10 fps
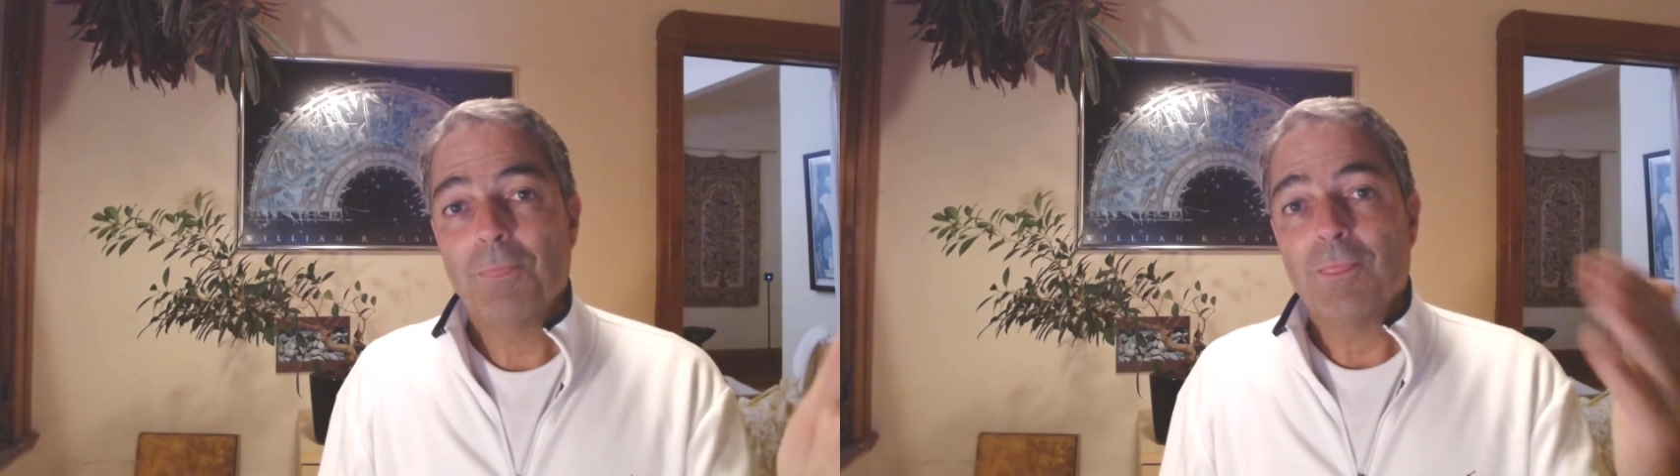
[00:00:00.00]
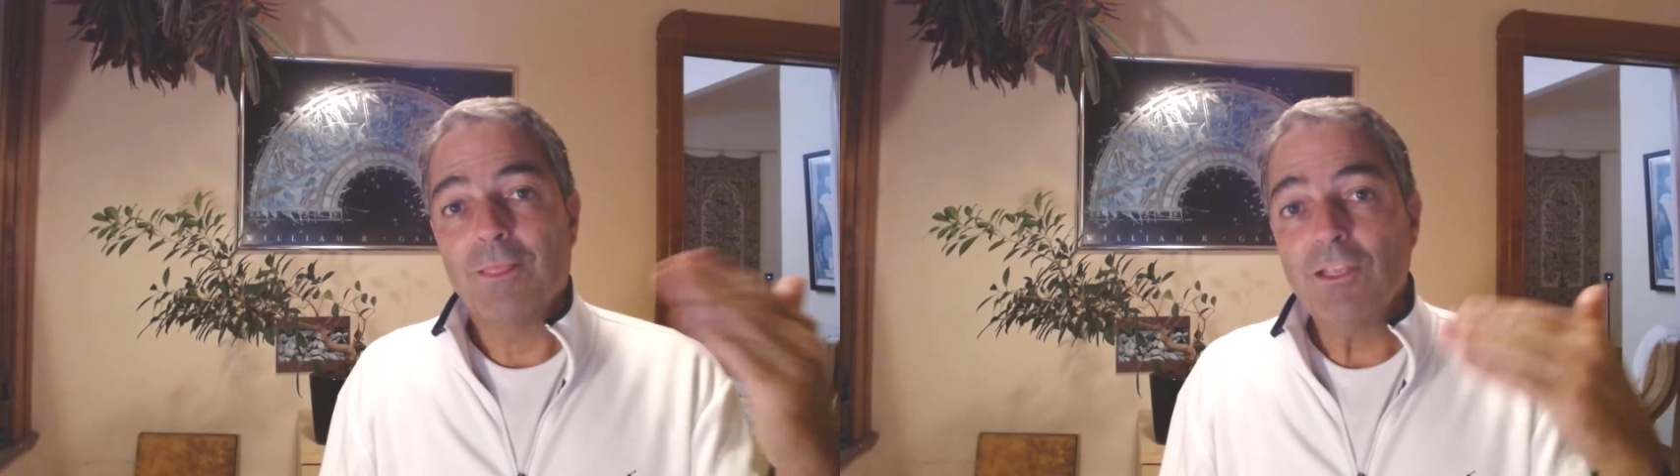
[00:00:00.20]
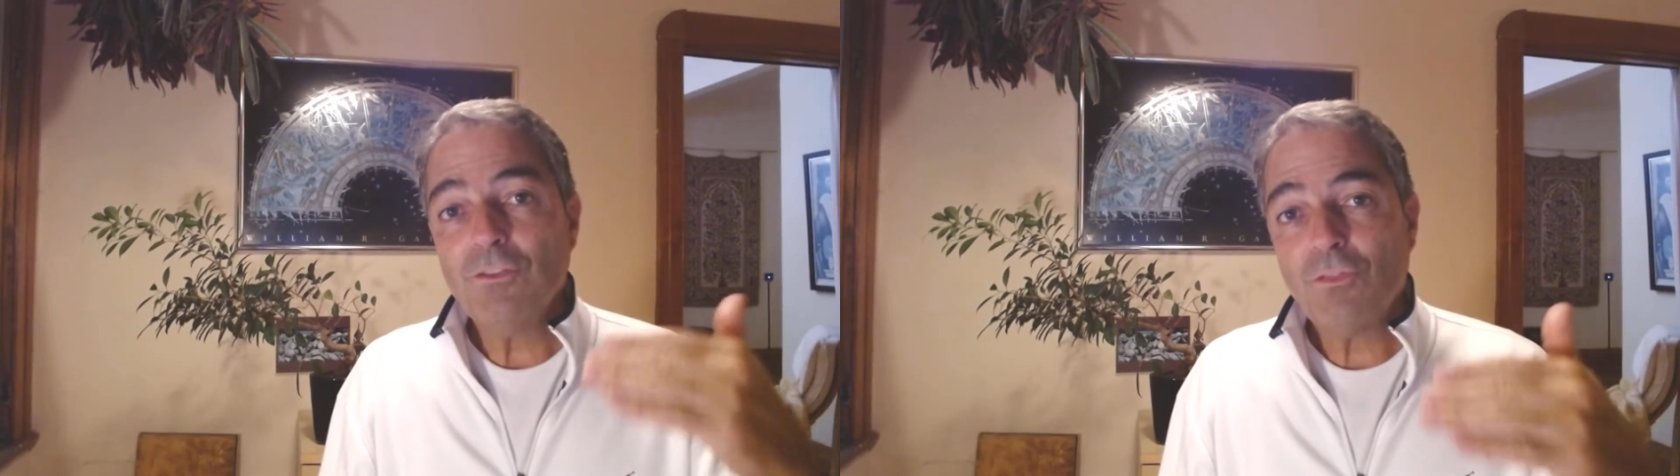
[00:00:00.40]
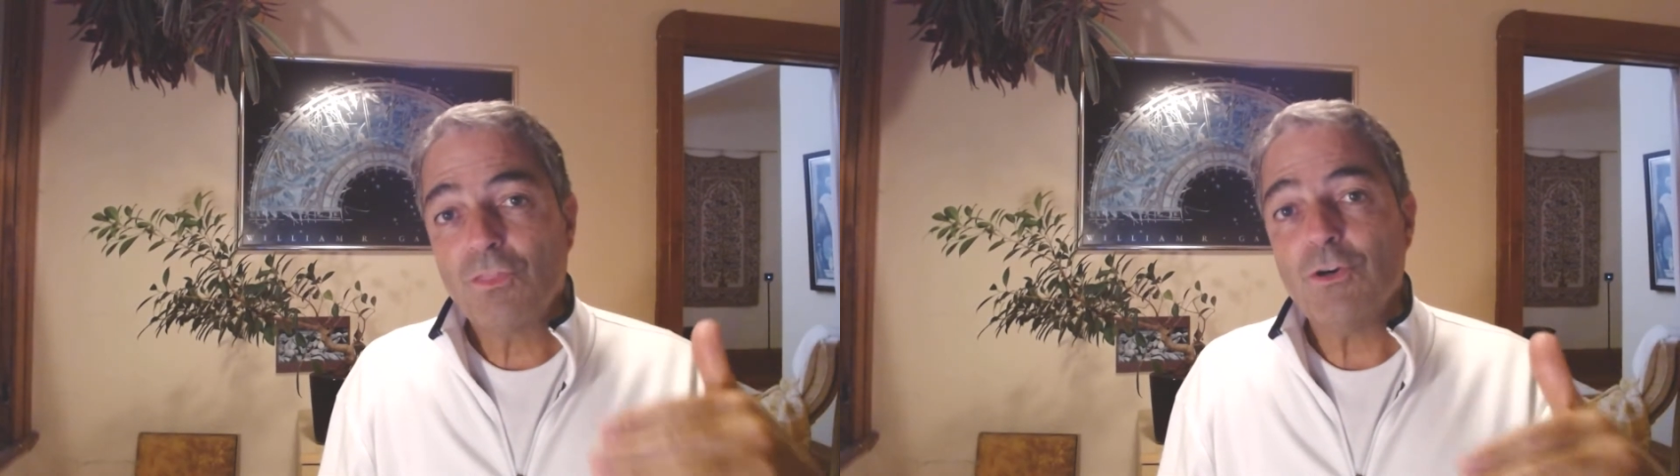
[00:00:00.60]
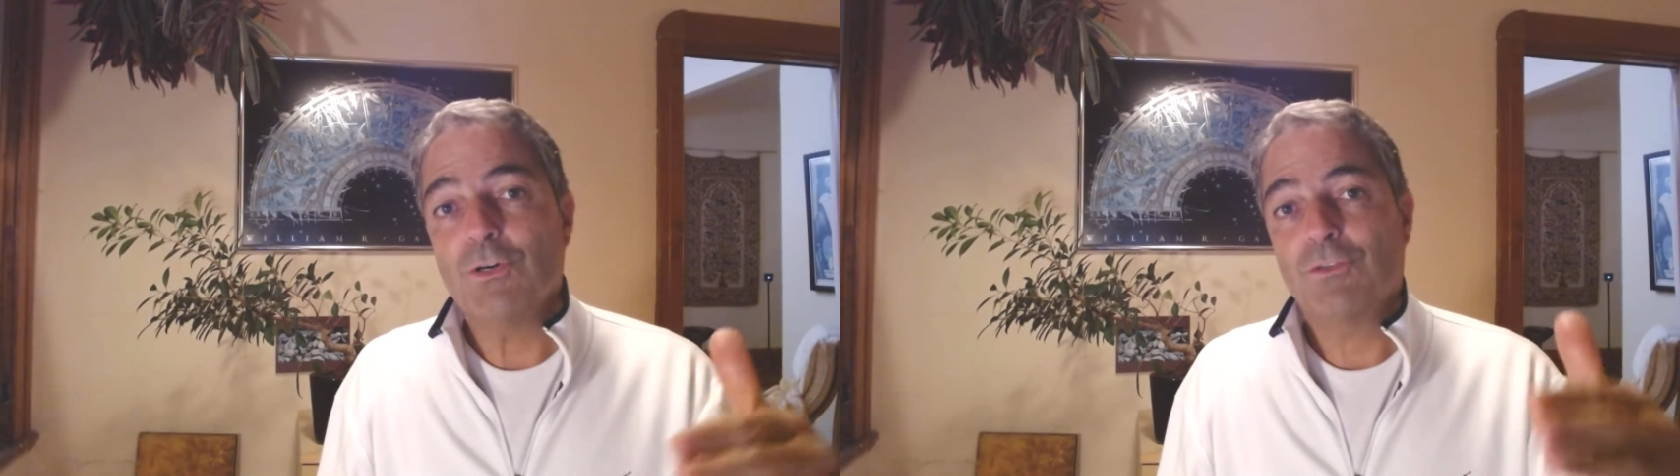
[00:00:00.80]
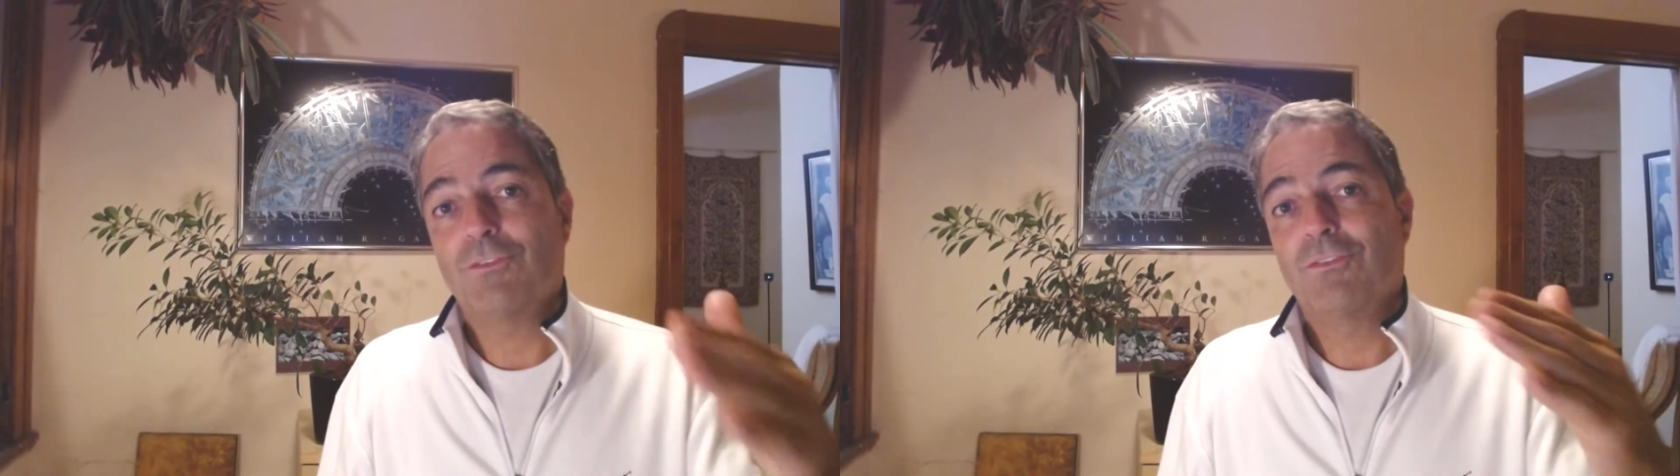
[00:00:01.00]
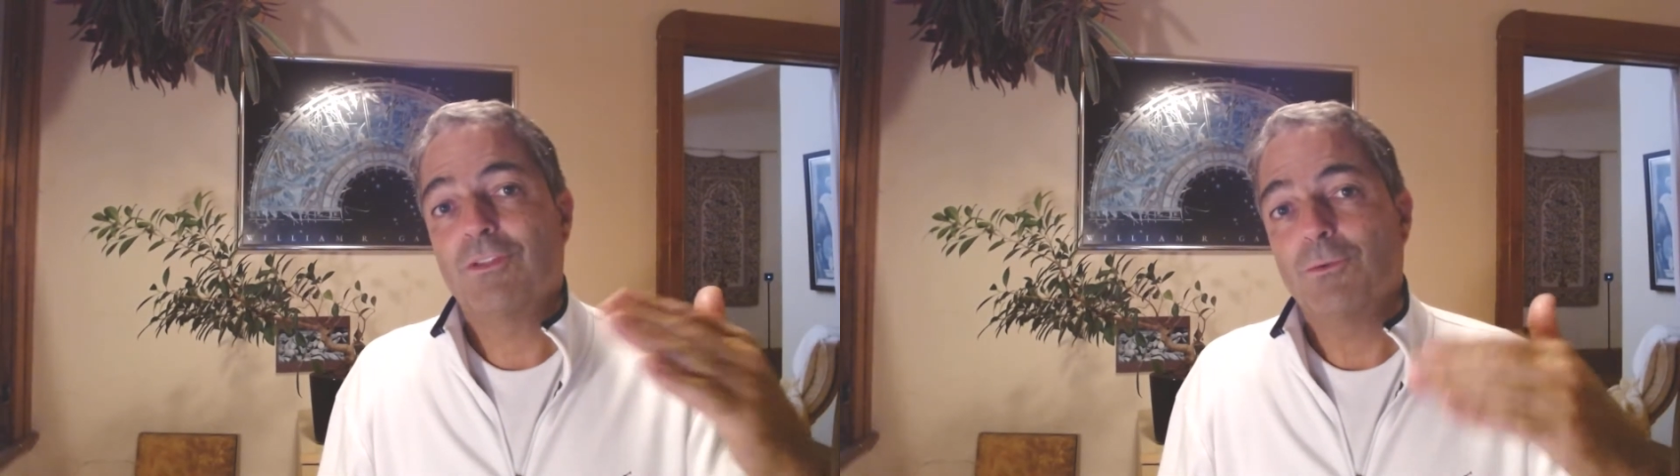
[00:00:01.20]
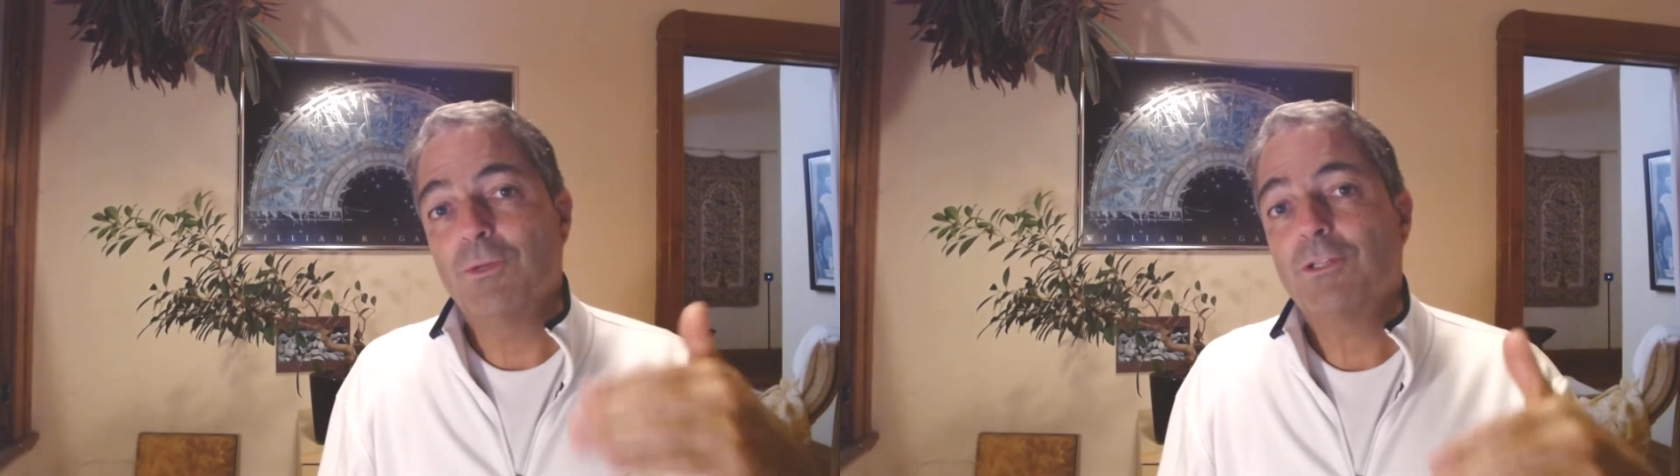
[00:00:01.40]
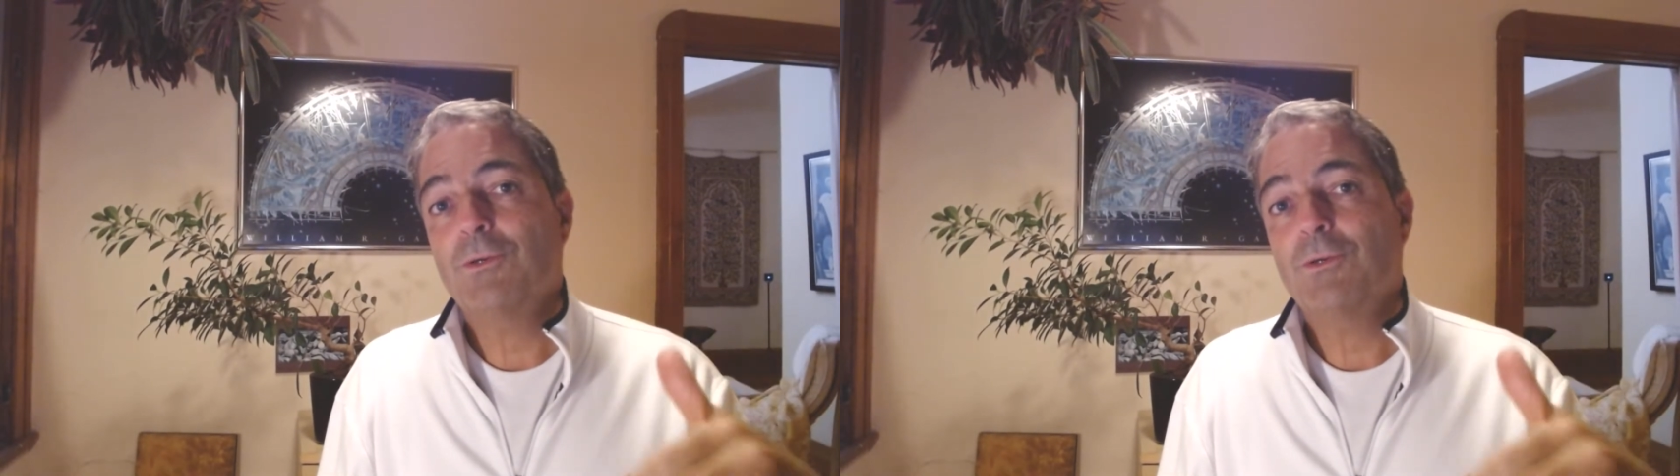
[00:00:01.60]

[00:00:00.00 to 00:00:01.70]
These thoughts will